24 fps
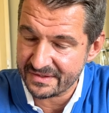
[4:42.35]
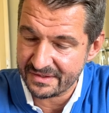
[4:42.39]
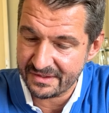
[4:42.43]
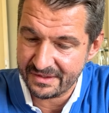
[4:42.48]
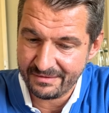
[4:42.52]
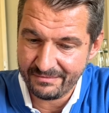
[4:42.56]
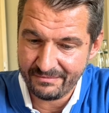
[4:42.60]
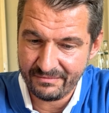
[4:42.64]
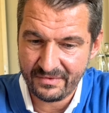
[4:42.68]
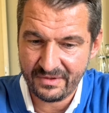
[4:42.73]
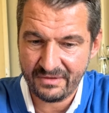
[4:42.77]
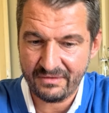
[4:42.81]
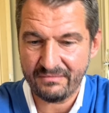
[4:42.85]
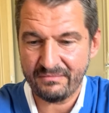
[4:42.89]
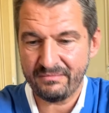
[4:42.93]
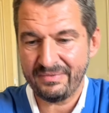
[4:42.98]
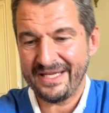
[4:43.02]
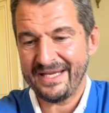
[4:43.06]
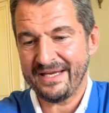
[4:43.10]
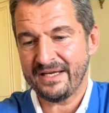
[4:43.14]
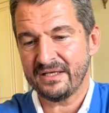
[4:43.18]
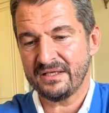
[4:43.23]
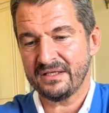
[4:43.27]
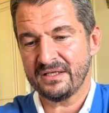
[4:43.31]

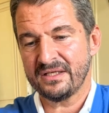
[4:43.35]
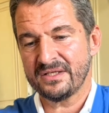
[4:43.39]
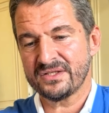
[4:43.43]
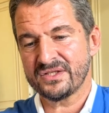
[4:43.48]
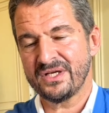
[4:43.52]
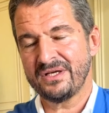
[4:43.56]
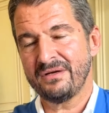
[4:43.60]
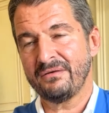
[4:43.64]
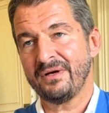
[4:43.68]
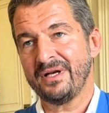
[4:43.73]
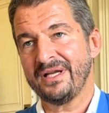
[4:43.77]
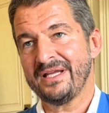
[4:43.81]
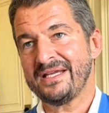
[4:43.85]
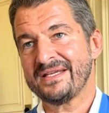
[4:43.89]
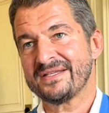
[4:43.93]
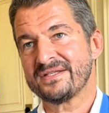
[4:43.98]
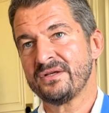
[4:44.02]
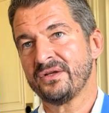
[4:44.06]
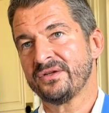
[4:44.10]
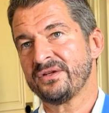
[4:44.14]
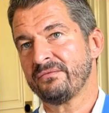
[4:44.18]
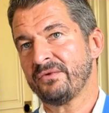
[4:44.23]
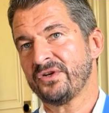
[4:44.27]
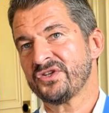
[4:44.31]
BLAKEN generally is
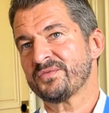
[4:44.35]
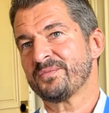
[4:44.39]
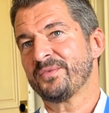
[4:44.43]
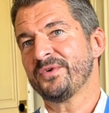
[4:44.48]
not a watch